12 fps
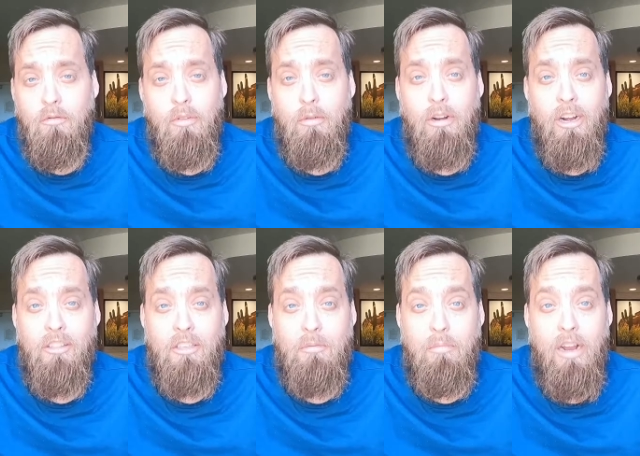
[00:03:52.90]
Maybe I got
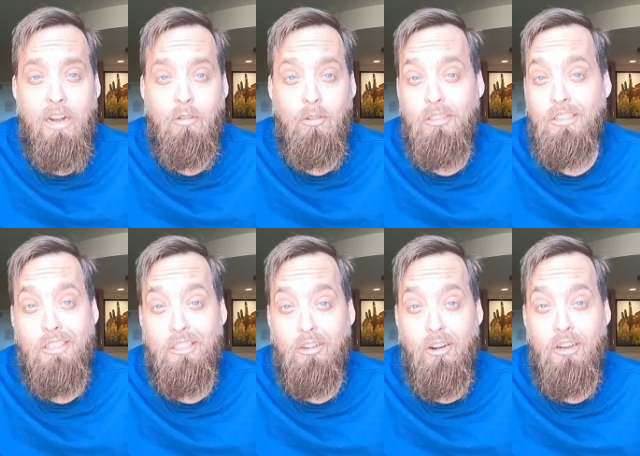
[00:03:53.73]
these backwards.
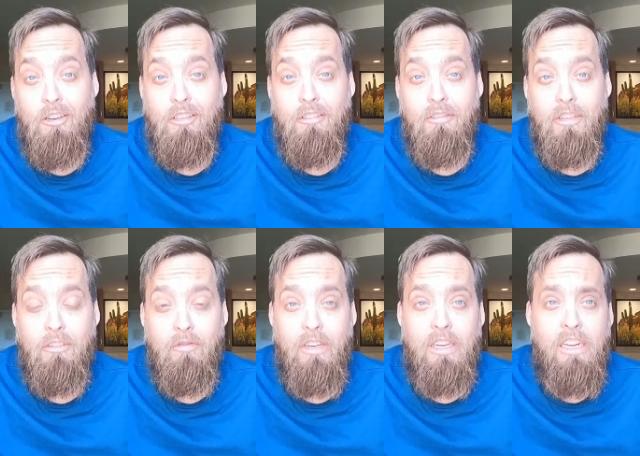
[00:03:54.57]
It's all right, you'll have to
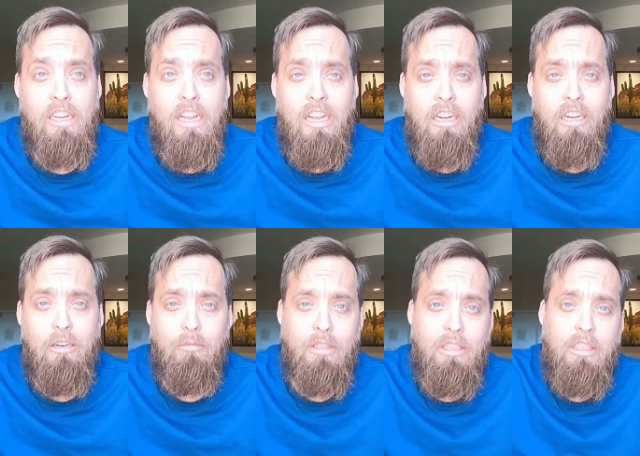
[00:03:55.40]
forgive me.
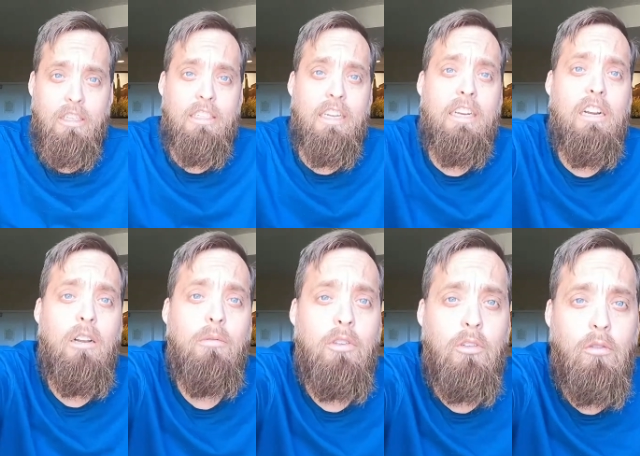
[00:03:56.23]
Um, the, the, second
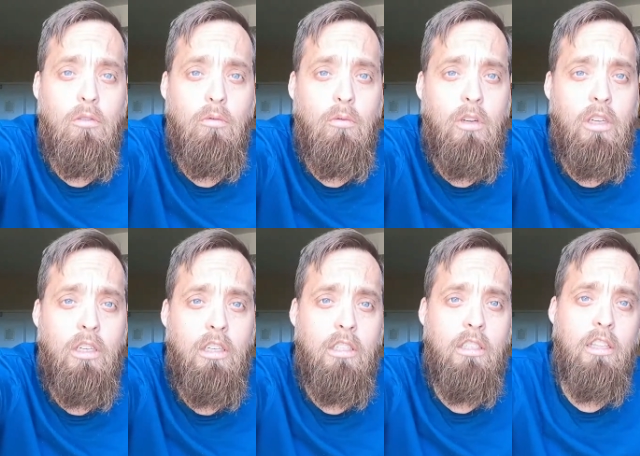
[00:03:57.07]
obstacle
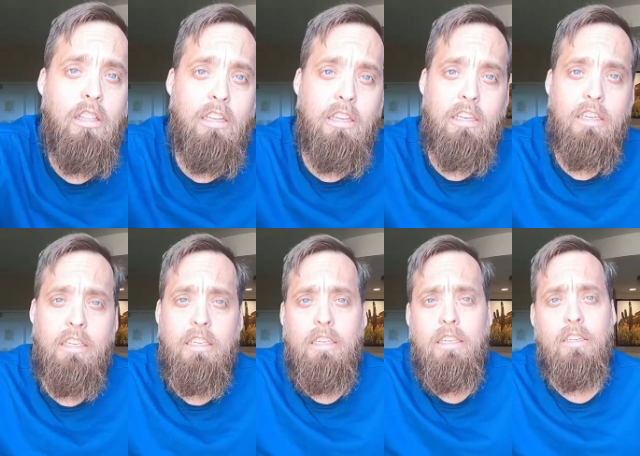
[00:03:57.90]
was
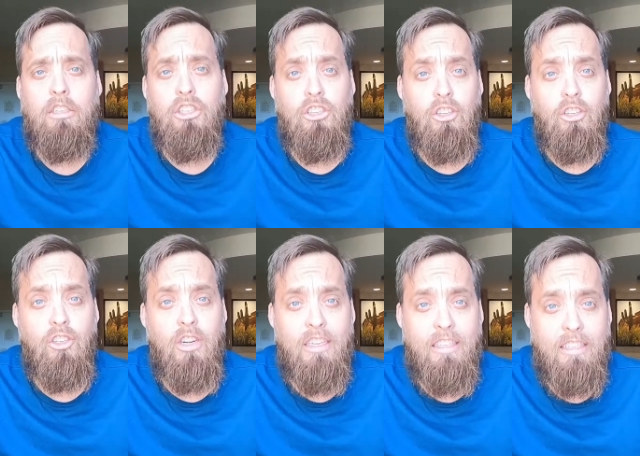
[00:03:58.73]
the
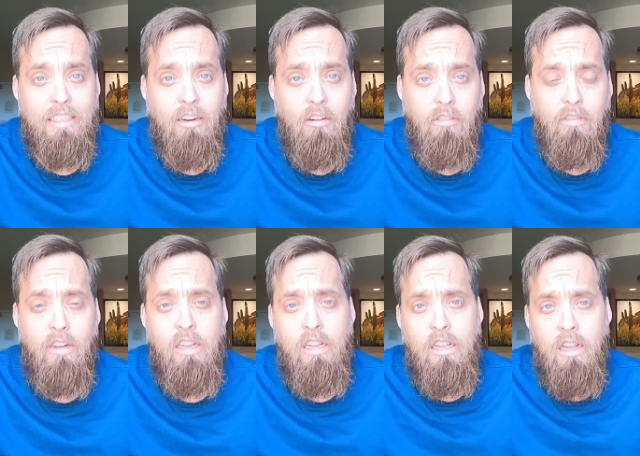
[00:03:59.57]
surgery itself.
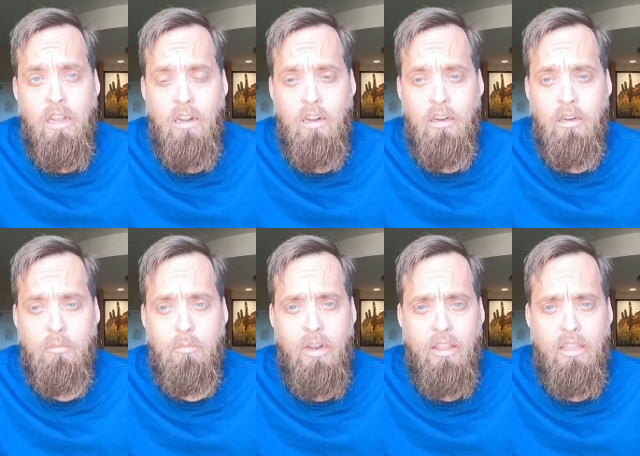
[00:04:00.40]

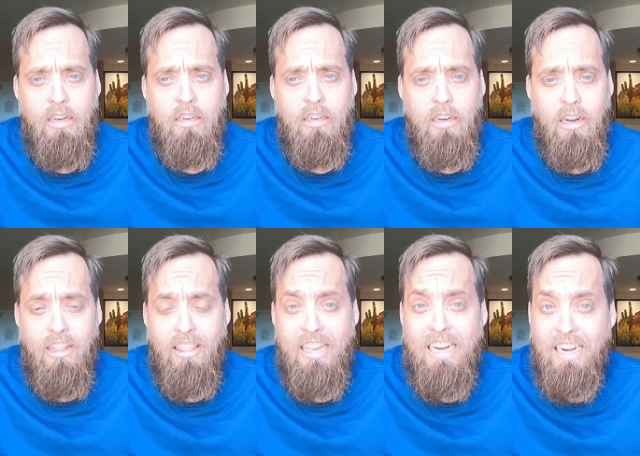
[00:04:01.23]
Um, I think I
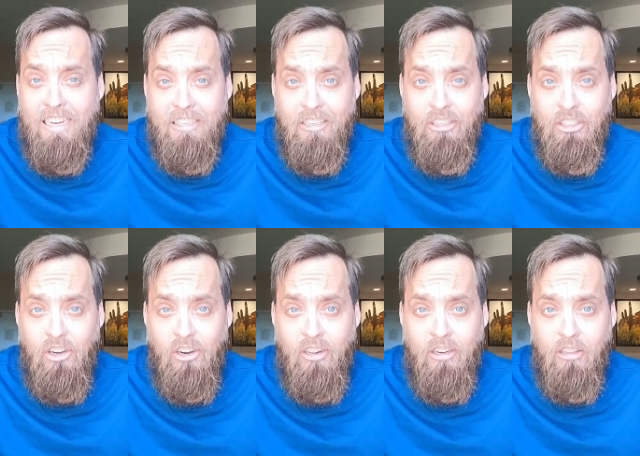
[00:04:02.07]
think I touched
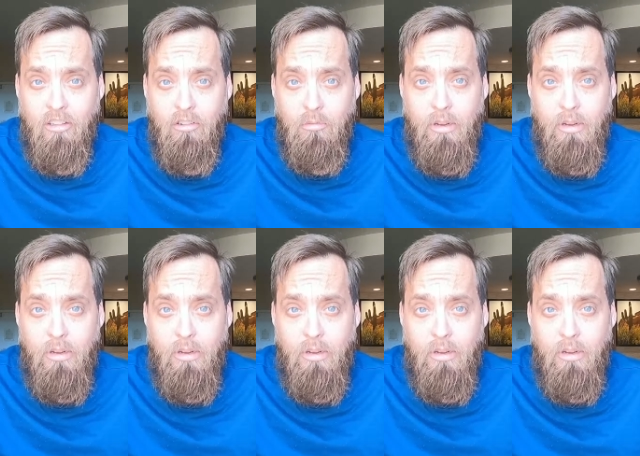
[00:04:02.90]
on it a little